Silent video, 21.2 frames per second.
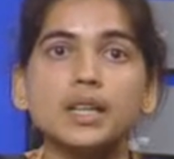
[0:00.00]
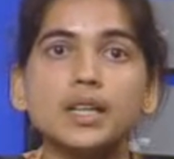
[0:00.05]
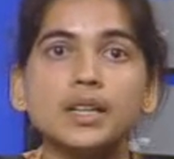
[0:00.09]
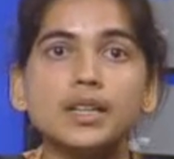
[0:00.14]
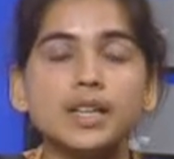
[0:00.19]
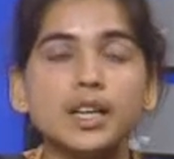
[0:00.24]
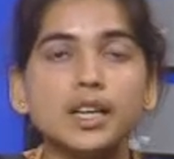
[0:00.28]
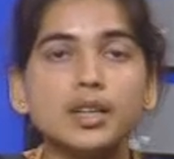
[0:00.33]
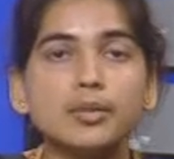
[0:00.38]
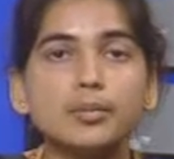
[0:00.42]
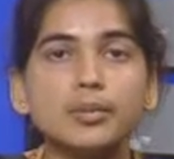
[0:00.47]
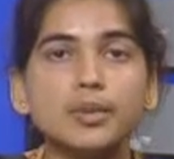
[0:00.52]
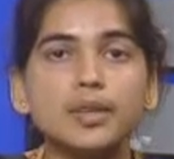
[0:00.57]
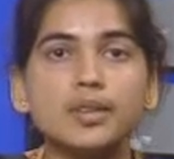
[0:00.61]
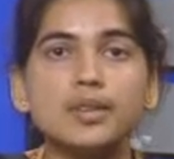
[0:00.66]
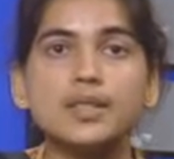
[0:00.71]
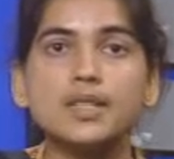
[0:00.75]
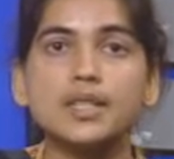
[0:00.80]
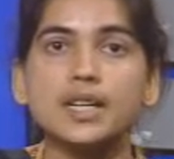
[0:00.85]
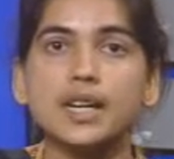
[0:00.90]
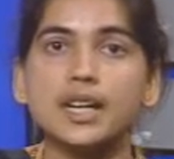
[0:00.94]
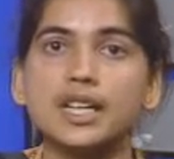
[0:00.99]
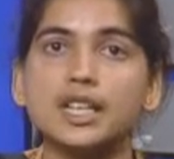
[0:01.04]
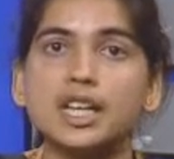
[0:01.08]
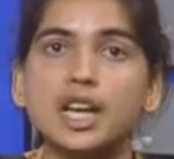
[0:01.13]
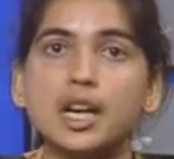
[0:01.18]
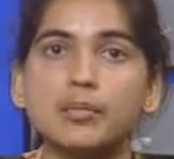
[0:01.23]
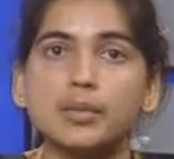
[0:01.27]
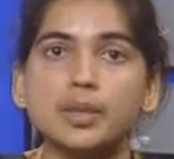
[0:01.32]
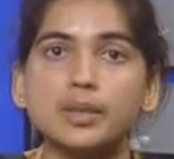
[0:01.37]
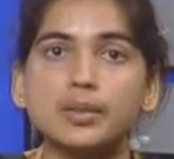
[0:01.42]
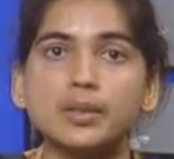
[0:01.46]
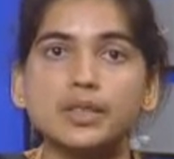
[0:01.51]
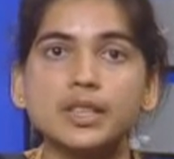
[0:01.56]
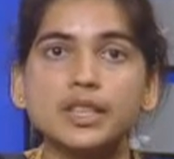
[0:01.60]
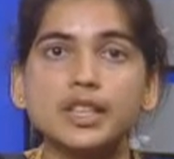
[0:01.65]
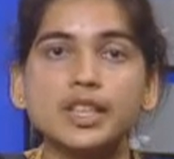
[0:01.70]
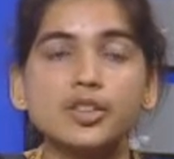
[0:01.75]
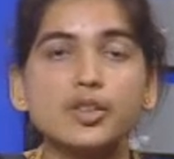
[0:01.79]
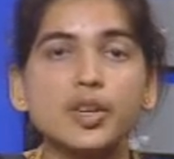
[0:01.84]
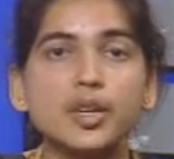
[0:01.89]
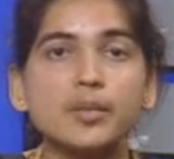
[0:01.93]
Here we will study about the
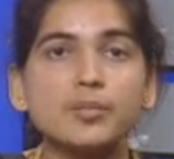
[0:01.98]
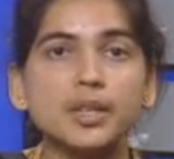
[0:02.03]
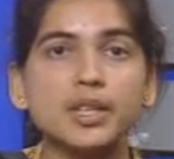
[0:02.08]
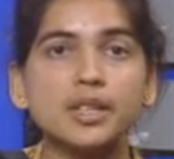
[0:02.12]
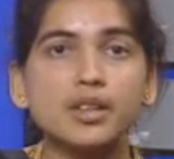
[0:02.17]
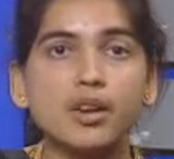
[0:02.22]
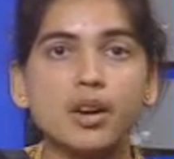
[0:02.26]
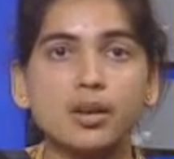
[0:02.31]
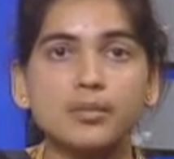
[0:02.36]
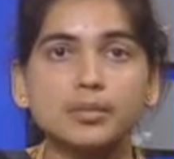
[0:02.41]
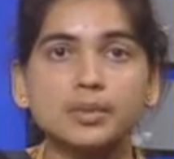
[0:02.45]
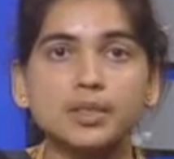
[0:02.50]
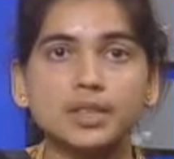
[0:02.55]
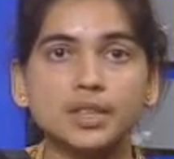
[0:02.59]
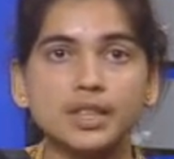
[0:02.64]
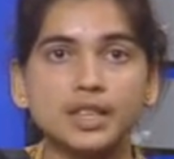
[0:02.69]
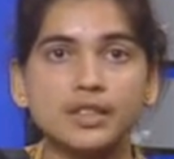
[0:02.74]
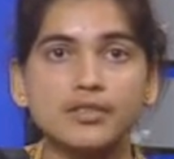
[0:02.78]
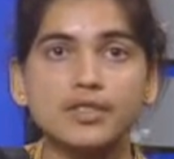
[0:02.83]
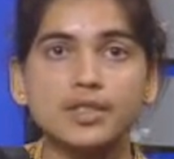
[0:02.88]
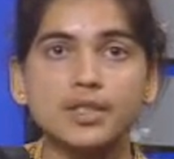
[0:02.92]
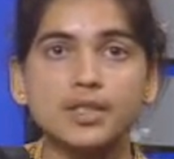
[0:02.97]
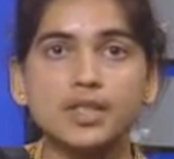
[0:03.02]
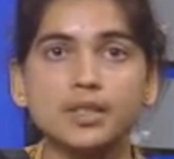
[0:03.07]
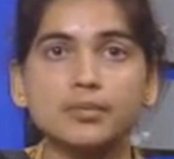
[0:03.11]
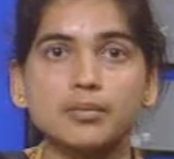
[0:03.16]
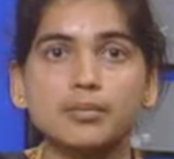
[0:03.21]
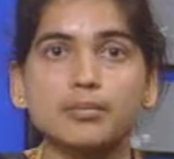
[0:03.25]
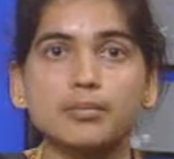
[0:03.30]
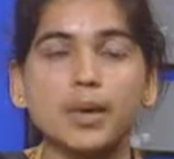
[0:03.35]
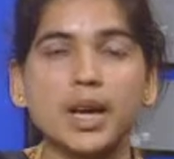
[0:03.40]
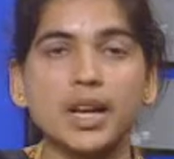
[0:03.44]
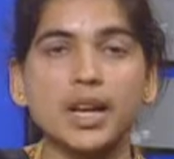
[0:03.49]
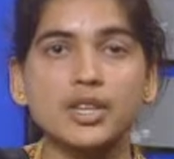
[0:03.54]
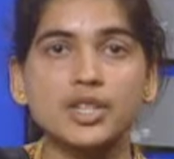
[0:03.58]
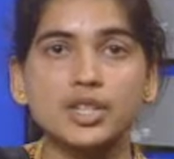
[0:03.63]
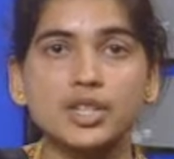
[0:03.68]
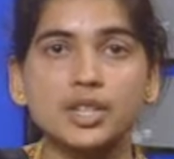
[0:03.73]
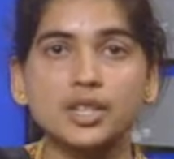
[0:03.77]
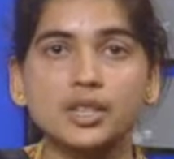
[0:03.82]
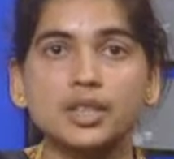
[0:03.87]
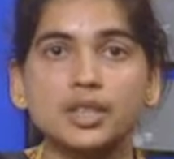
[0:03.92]
requirement of the levels, the
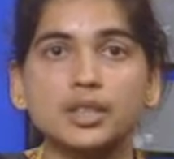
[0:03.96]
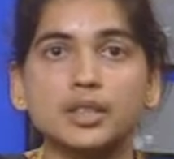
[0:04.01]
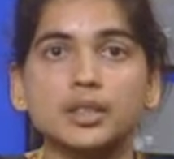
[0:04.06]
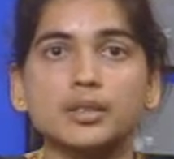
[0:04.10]
manager,